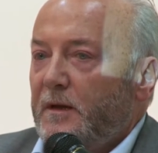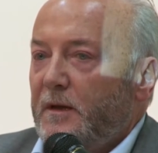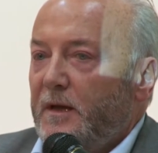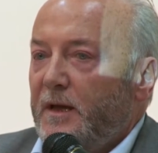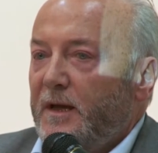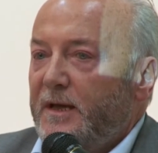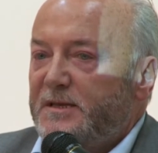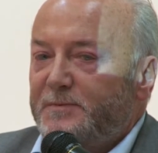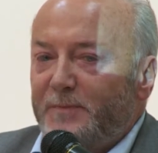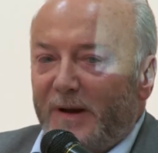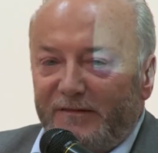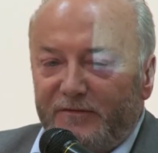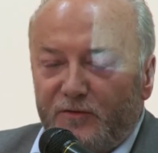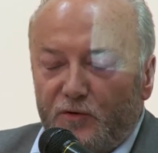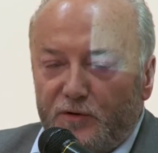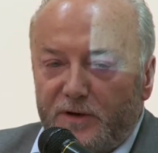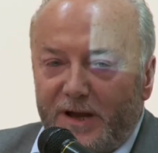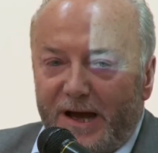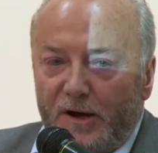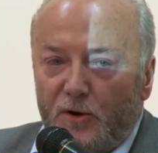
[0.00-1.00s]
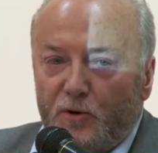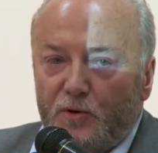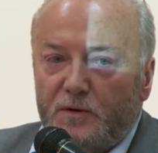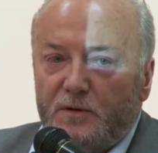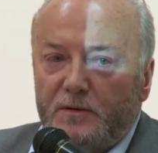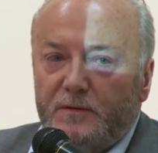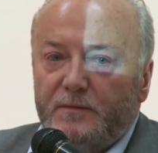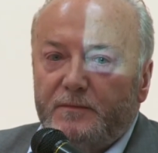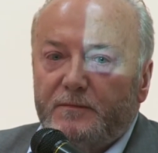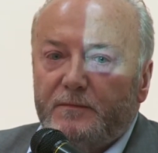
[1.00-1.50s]
It's my view now.
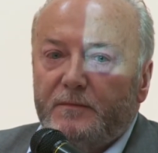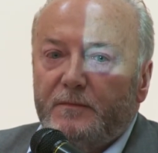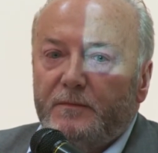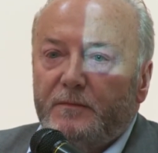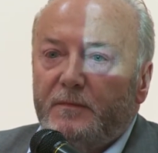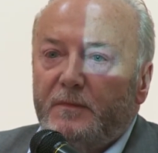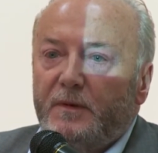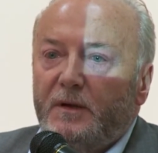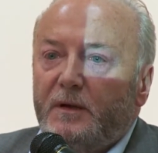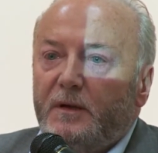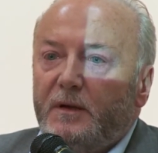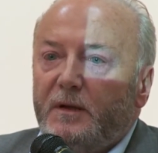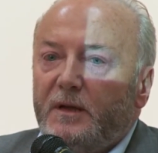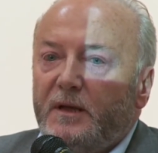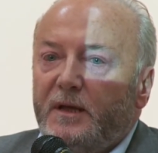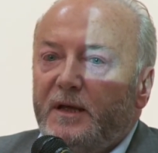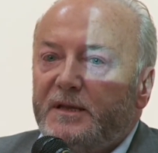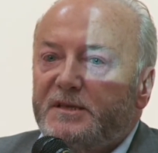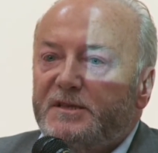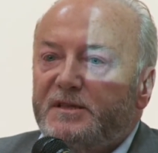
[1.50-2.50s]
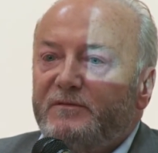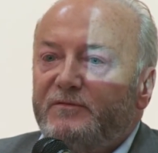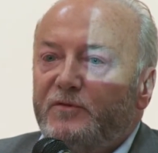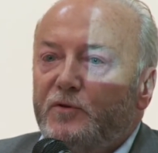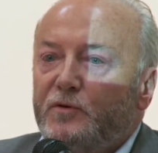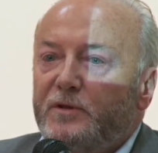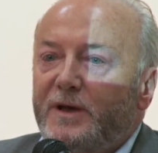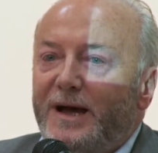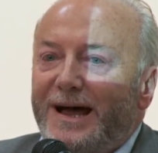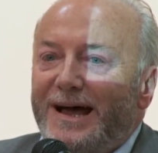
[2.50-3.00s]
It's the view
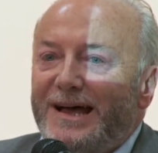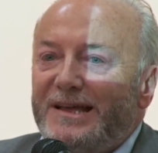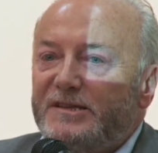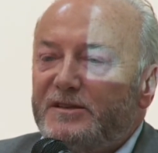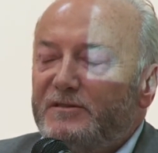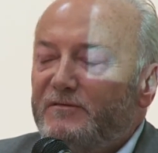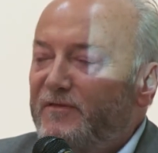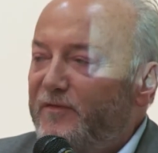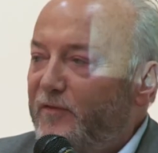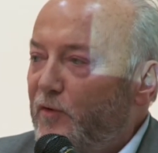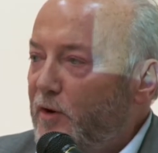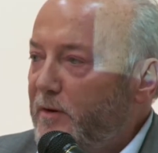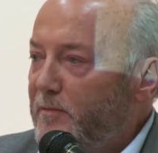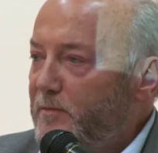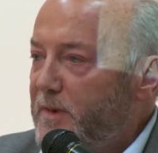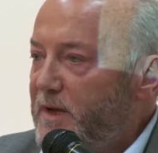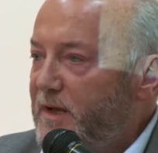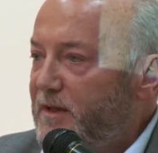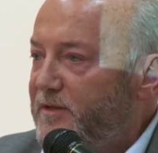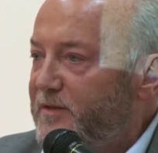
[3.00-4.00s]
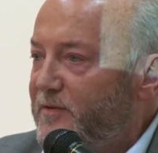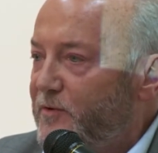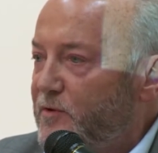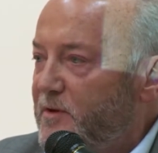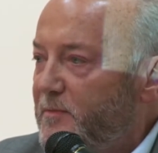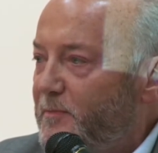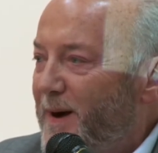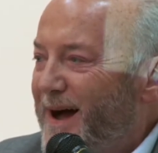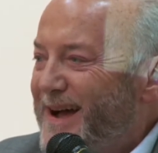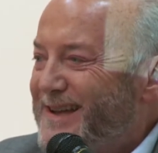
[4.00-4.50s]
that has informed me through the
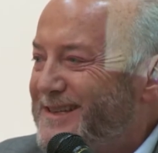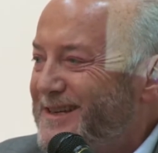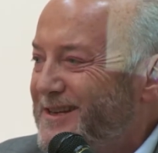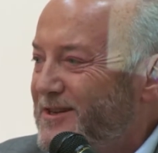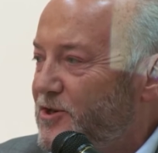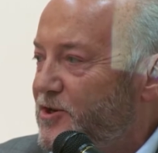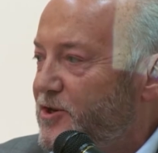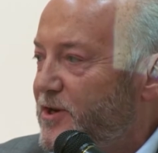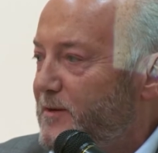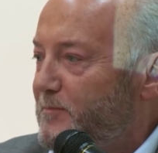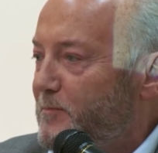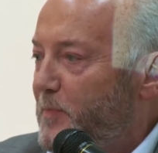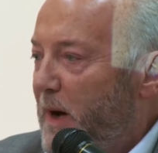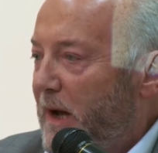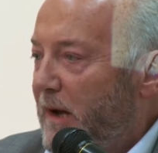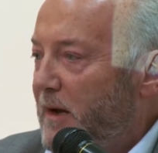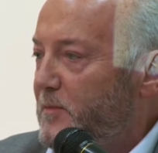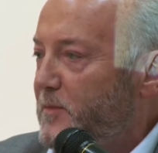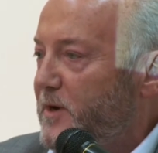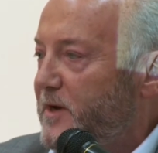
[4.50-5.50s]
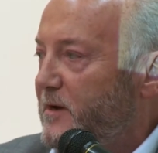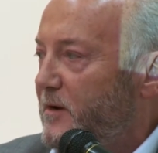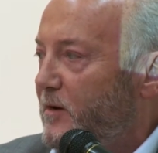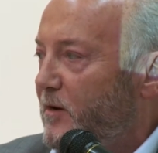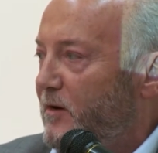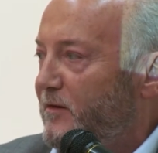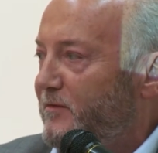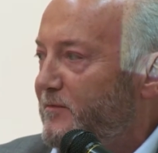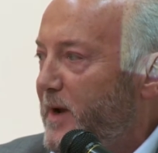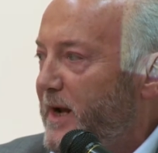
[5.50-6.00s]
passage in Parliament
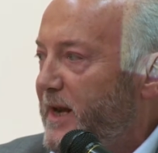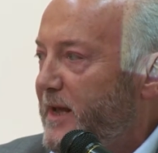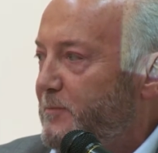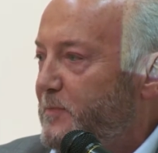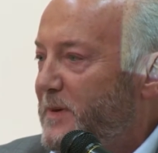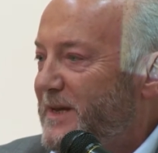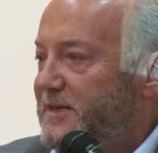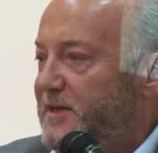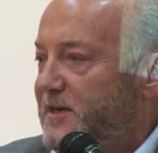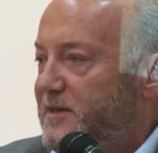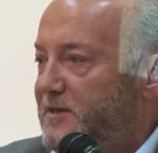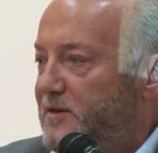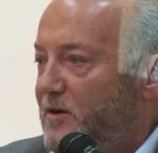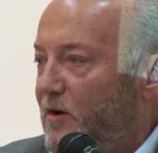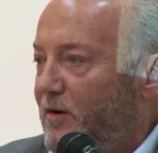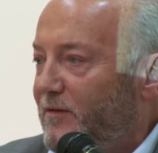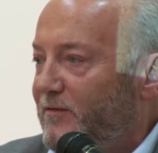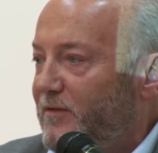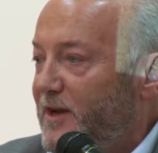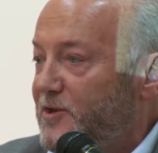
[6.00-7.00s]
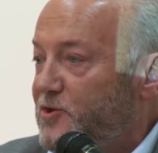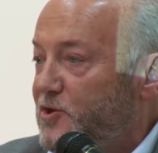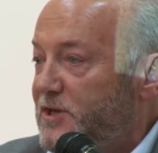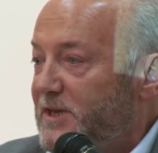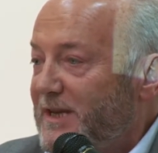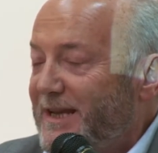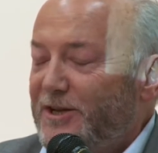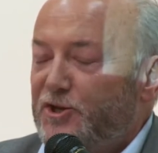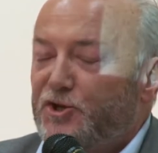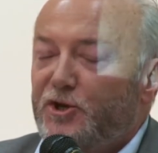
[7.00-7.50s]
of many pieces of
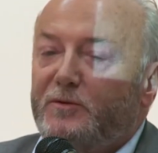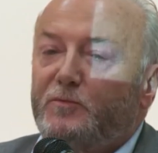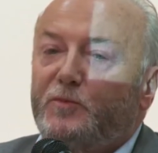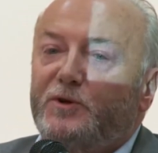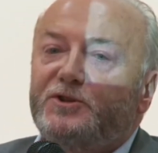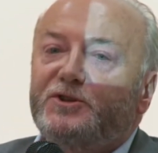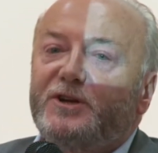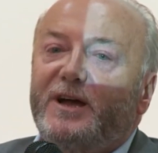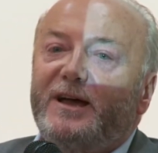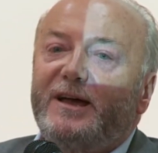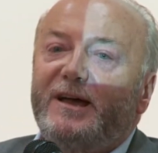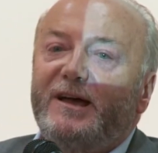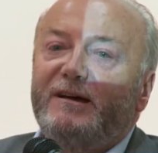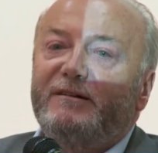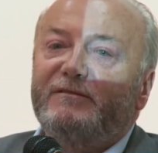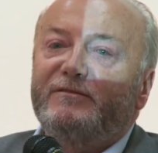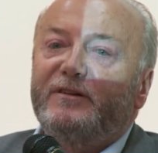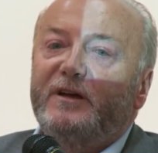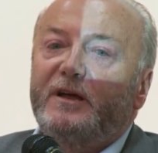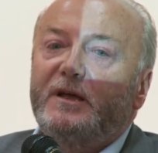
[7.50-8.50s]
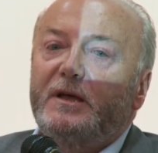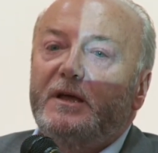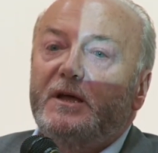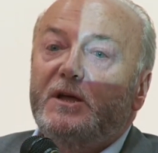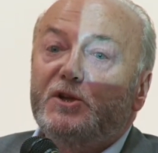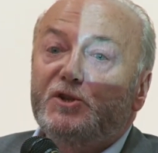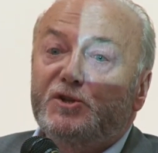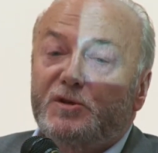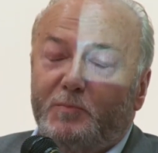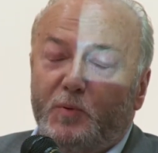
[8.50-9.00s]
legislation which I have
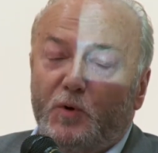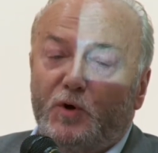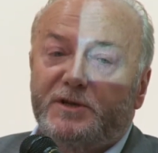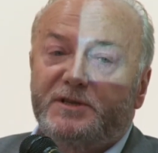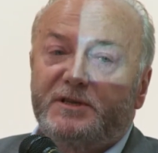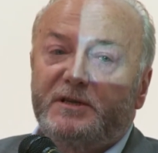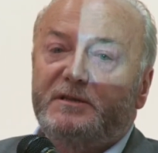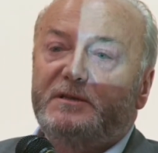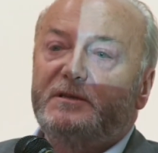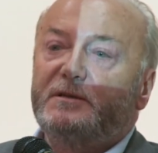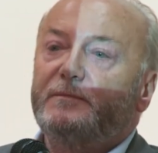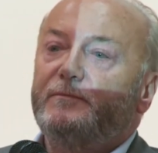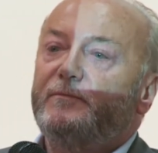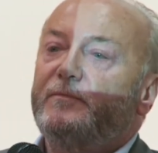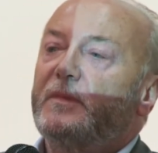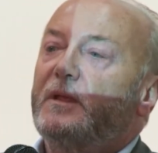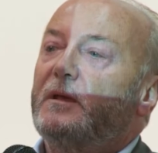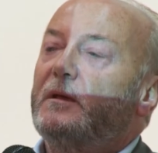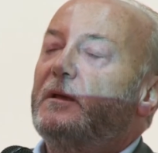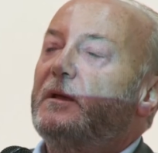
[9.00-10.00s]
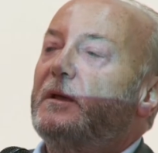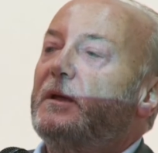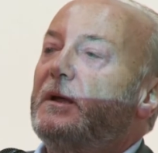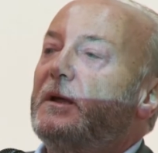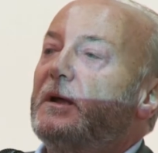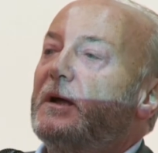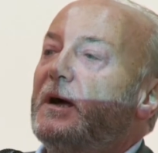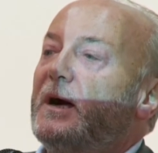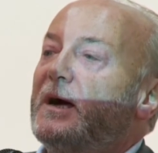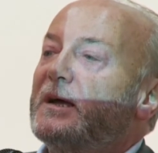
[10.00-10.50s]
supported.
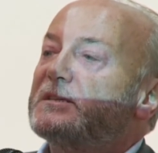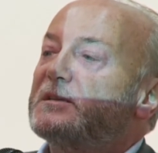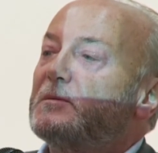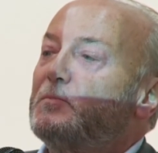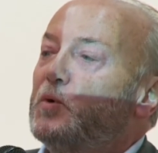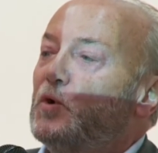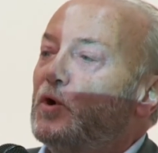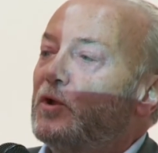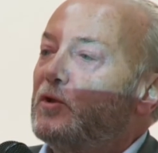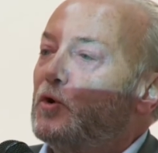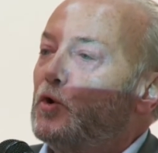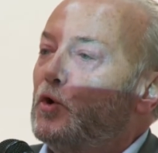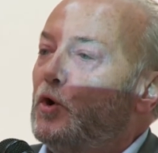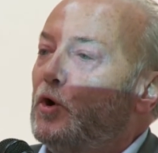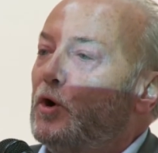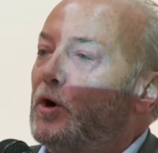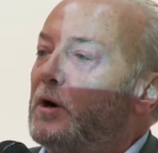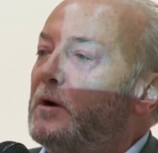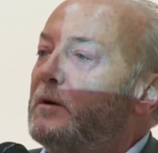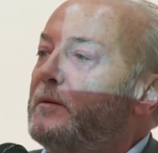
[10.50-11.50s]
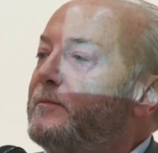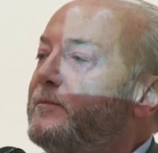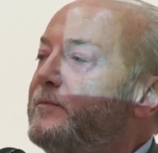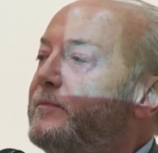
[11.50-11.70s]
I support the law,